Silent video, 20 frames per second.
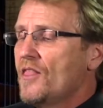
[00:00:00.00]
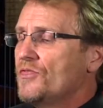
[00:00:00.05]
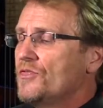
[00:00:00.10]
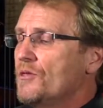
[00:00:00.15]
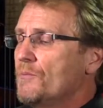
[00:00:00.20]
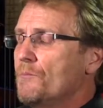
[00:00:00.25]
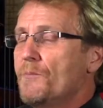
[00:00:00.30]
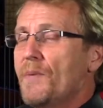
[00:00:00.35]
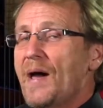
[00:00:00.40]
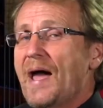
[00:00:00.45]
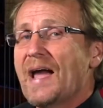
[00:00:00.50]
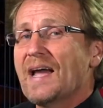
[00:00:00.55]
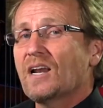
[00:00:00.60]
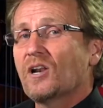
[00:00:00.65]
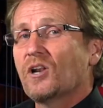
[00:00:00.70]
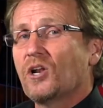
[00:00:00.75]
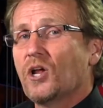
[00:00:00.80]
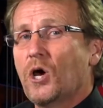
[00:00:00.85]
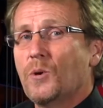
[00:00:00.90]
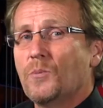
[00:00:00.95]
the back
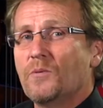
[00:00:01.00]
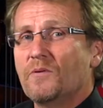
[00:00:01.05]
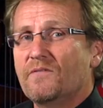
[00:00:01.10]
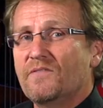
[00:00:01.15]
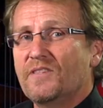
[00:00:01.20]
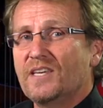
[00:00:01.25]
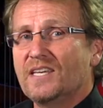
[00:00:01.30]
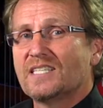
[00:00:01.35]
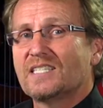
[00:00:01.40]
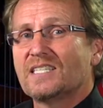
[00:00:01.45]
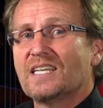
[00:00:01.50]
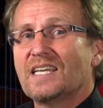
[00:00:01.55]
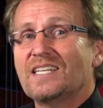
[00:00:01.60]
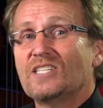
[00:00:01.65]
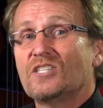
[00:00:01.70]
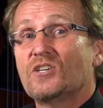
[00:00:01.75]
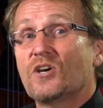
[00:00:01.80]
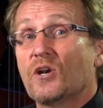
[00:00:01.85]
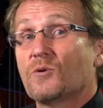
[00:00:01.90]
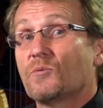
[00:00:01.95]
lobe of this
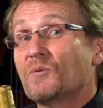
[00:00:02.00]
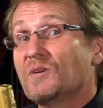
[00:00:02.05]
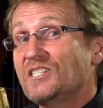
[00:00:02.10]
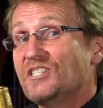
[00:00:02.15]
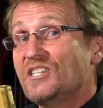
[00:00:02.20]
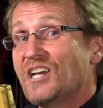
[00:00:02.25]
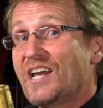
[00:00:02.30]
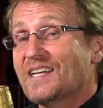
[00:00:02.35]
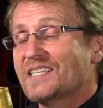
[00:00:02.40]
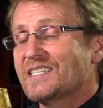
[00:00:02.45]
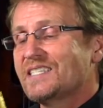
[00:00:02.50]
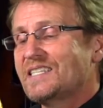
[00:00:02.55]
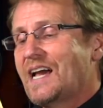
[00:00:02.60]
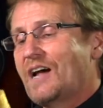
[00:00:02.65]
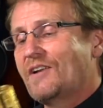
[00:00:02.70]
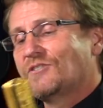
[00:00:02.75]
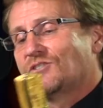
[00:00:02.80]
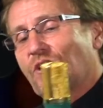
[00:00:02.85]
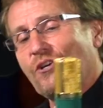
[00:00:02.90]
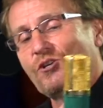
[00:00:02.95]
is going to reject
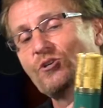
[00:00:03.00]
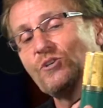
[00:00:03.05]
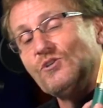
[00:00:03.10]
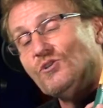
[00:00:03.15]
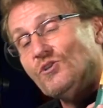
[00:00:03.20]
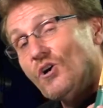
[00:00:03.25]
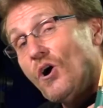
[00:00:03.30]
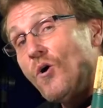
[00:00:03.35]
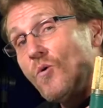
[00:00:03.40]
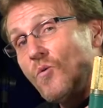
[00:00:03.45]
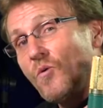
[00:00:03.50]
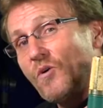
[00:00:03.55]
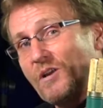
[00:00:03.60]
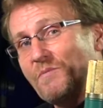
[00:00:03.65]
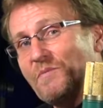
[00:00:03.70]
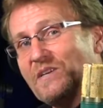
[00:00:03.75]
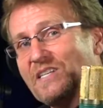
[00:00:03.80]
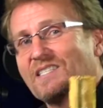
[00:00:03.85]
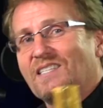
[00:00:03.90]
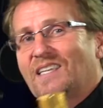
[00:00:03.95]
sound, so you don't want
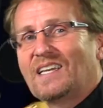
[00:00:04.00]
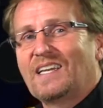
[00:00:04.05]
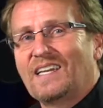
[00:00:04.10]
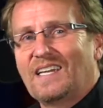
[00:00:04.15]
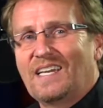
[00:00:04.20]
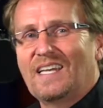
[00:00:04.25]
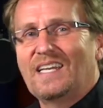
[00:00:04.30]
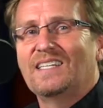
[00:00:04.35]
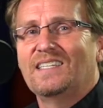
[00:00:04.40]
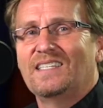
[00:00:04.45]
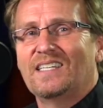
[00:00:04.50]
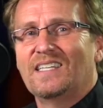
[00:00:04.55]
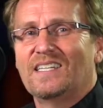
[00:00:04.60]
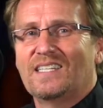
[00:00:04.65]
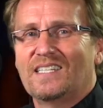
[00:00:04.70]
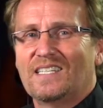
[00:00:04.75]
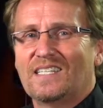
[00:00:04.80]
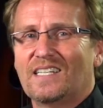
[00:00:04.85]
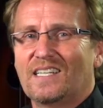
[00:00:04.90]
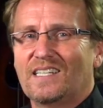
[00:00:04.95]
to be singing
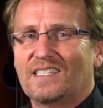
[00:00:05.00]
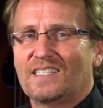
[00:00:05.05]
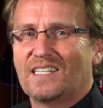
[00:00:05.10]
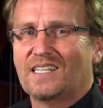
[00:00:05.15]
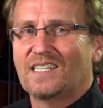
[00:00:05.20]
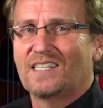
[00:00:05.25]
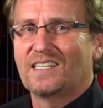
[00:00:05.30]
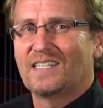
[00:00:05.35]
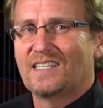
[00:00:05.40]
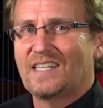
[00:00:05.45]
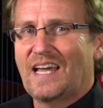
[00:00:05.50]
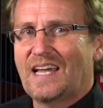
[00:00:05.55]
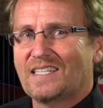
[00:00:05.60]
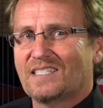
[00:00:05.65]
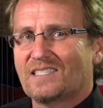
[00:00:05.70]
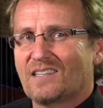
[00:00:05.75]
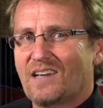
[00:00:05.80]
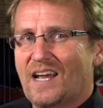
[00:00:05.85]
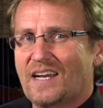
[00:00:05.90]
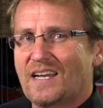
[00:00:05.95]
in
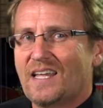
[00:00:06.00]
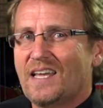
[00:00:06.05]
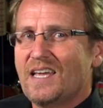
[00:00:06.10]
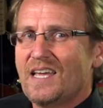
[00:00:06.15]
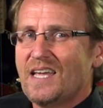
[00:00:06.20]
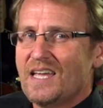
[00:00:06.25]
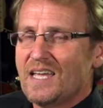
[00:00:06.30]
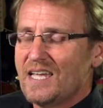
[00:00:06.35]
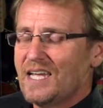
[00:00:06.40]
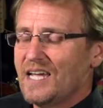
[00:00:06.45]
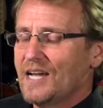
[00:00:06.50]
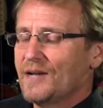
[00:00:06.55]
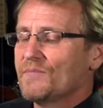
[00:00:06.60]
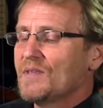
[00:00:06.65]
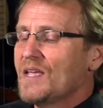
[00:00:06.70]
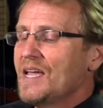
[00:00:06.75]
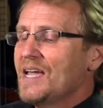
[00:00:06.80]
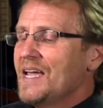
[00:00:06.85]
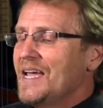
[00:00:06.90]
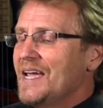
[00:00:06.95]
that side here.
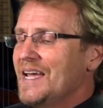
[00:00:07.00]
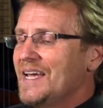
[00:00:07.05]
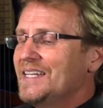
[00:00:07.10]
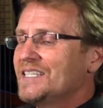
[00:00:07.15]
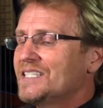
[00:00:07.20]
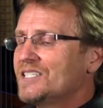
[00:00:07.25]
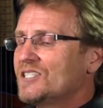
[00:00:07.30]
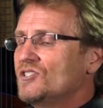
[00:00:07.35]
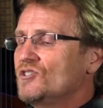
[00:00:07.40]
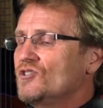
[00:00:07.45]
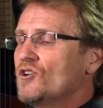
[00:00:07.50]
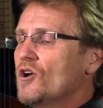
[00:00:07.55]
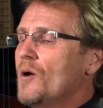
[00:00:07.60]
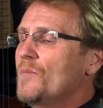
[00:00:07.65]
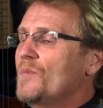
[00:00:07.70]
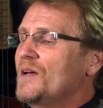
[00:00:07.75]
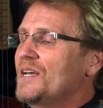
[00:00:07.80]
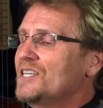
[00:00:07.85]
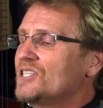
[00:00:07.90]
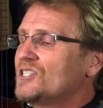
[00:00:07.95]
Its
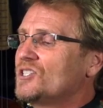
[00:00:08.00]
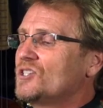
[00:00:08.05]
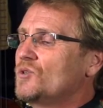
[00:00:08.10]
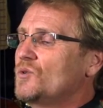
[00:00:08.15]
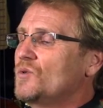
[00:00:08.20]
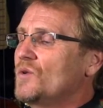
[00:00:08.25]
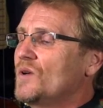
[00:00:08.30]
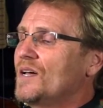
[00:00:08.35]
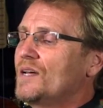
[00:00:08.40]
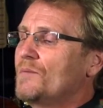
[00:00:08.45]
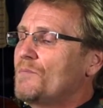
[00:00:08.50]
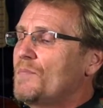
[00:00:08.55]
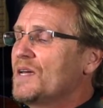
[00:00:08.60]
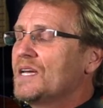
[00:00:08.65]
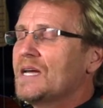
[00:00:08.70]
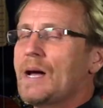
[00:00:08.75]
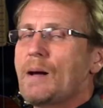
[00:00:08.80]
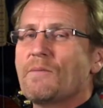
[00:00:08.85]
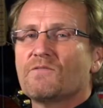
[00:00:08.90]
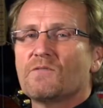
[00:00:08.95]
job is to
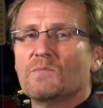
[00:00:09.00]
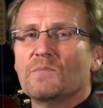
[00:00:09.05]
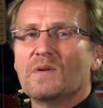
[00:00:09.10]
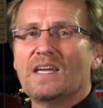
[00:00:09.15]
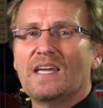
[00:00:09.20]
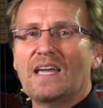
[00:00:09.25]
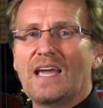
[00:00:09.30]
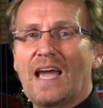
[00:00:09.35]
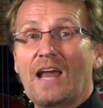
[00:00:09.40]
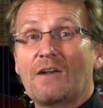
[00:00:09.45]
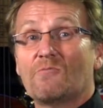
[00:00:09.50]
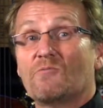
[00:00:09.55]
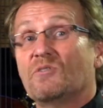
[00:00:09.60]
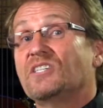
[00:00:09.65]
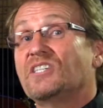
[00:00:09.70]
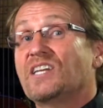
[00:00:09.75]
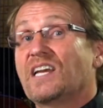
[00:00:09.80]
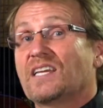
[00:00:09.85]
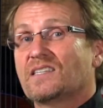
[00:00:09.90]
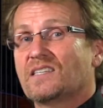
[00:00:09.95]
pick up from here and
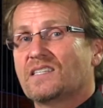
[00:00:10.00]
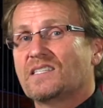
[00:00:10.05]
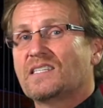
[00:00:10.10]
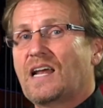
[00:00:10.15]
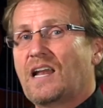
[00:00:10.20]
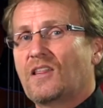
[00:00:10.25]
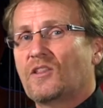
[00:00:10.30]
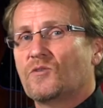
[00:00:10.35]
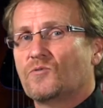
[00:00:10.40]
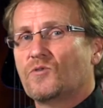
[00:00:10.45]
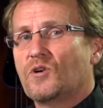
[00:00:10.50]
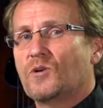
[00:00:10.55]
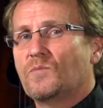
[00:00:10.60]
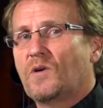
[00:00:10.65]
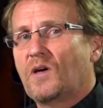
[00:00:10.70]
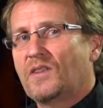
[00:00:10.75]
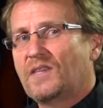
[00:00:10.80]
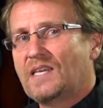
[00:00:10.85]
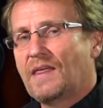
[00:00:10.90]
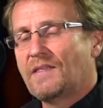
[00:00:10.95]
reject the sound of the
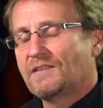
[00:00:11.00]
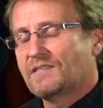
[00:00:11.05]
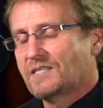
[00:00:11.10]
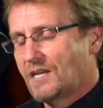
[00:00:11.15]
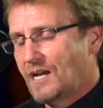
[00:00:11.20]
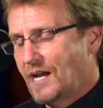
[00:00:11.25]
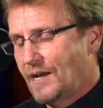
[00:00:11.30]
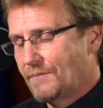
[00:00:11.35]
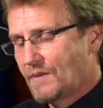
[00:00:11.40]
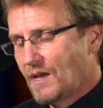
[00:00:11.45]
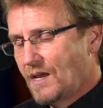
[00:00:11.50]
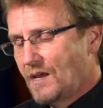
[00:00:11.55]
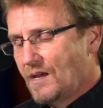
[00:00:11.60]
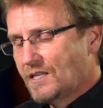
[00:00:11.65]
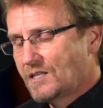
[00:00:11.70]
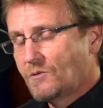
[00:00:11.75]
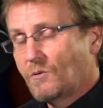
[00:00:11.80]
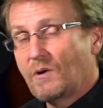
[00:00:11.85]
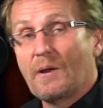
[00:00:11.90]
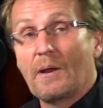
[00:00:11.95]
room on the other side.
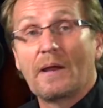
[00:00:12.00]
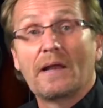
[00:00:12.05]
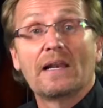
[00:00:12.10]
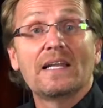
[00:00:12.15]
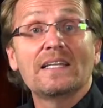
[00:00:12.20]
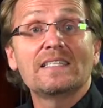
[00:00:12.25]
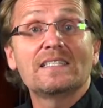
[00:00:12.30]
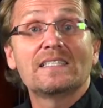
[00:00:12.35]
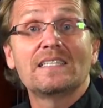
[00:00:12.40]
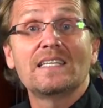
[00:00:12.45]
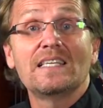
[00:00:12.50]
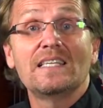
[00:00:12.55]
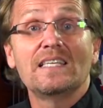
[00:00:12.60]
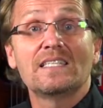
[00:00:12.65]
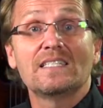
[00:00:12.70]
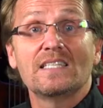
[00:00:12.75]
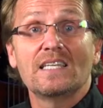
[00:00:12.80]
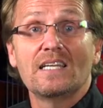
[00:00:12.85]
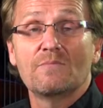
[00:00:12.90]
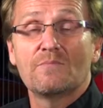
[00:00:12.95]
So anyway, let's see
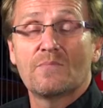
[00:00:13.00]
this in